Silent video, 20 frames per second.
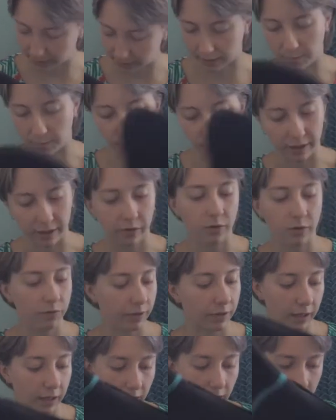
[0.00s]
of pilling, but it's
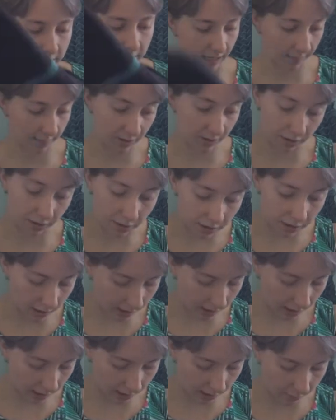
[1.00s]
not really damaged
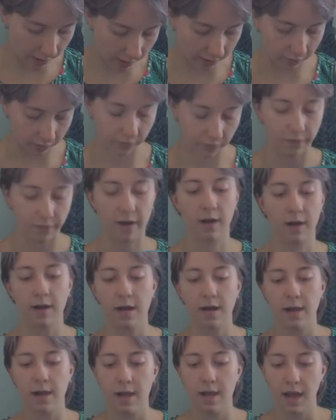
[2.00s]
in any way so far.
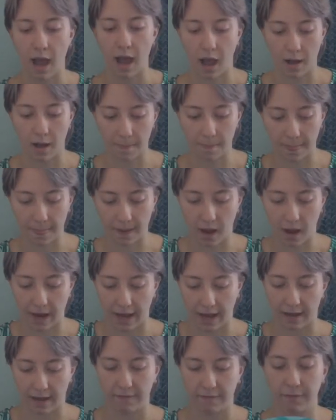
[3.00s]

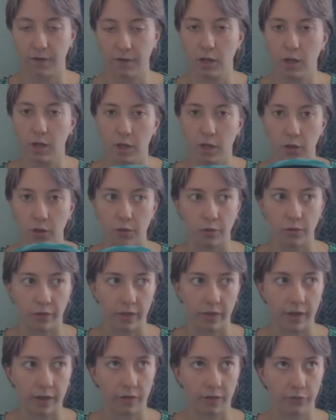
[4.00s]
I have
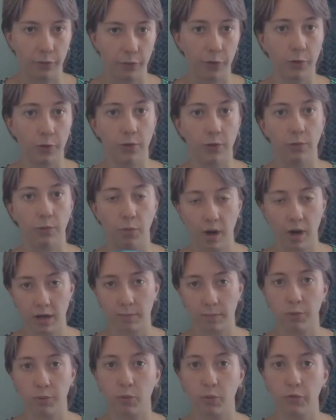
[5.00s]
used this for
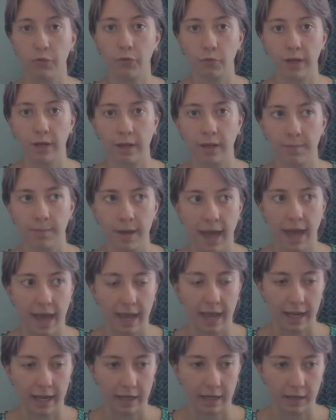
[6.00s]
one pool swim,
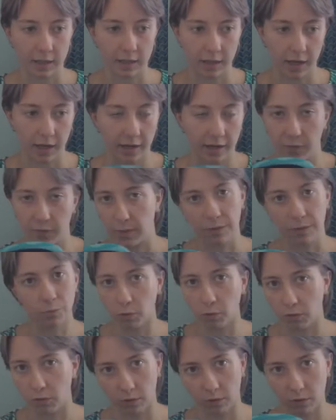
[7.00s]
and it's
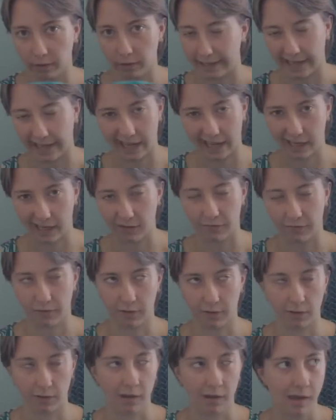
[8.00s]
been worn on land
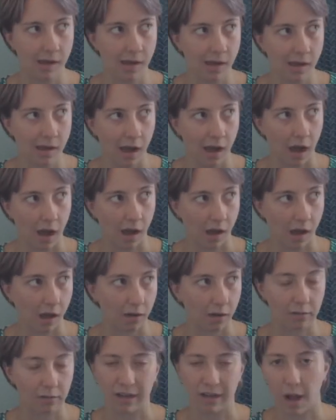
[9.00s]
for
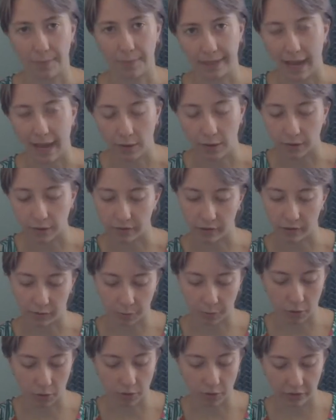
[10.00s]
a couple hours, I
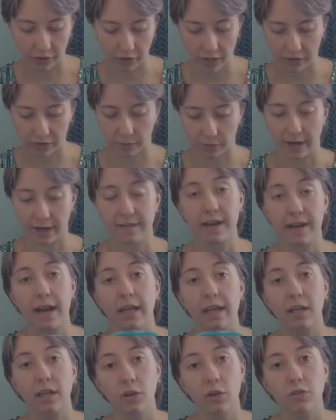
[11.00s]
suppose. So it hasn't
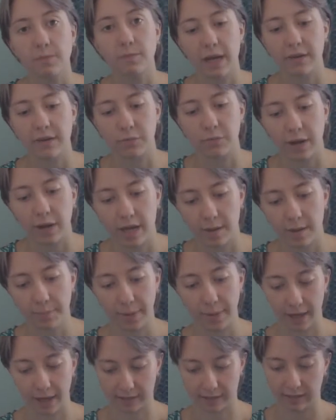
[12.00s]
had a huge amount of wear,
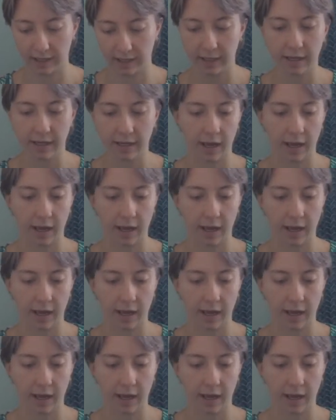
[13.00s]
but